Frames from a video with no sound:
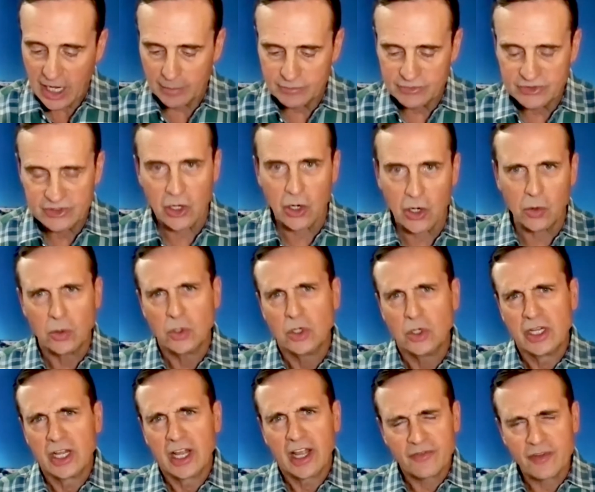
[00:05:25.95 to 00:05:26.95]
So
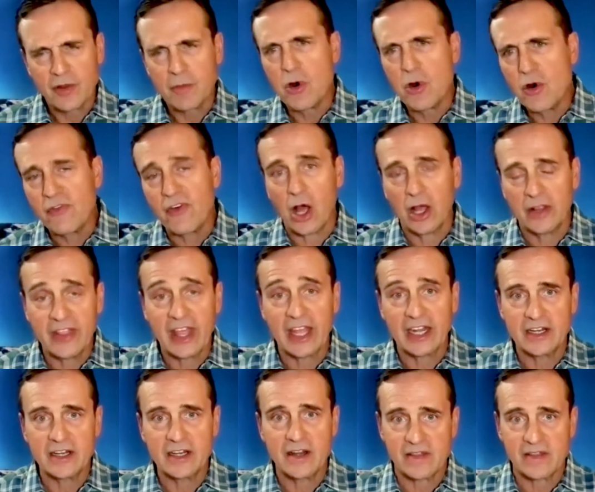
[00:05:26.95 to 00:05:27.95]
if you move on then
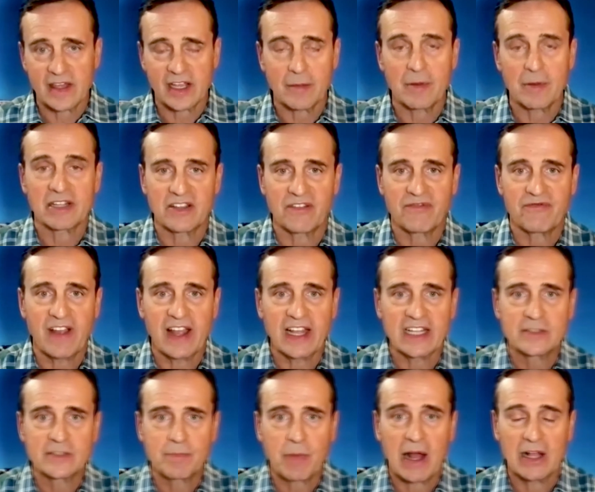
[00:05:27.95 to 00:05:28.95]
and you think about the
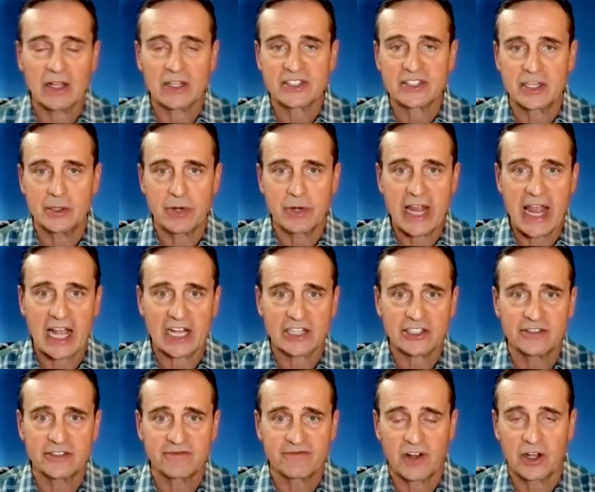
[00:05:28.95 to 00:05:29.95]
Fed's policy
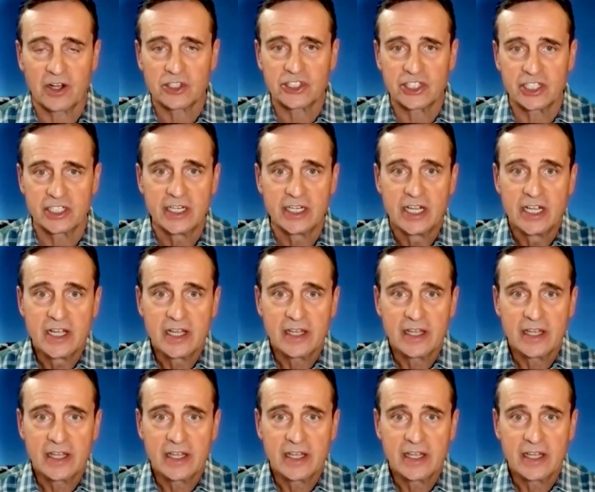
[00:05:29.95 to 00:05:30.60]
reaction function,